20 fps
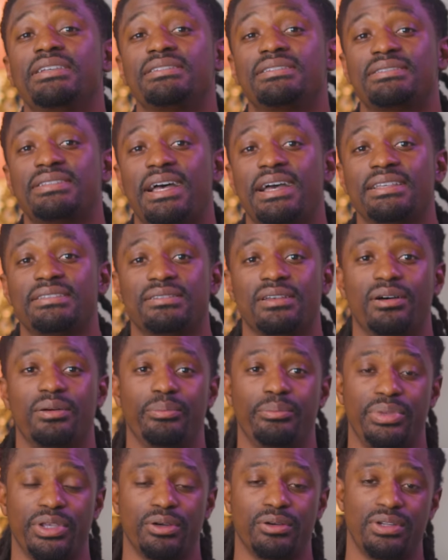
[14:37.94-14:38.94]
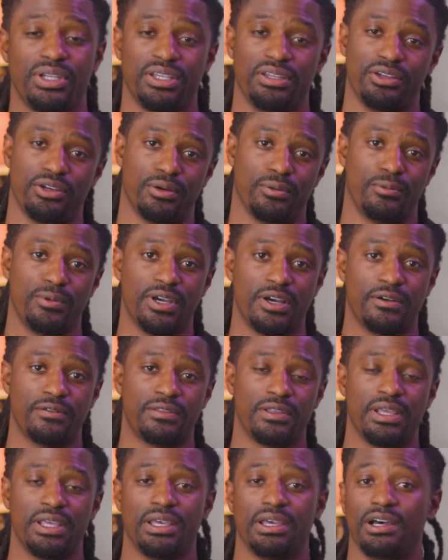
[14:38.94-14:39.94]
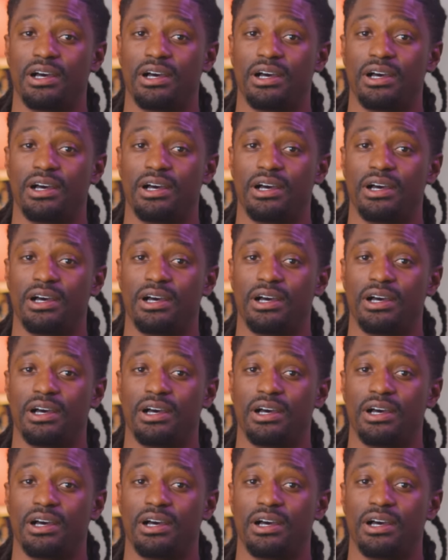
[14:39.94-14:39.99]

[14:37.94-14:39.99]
insights on building your wealth.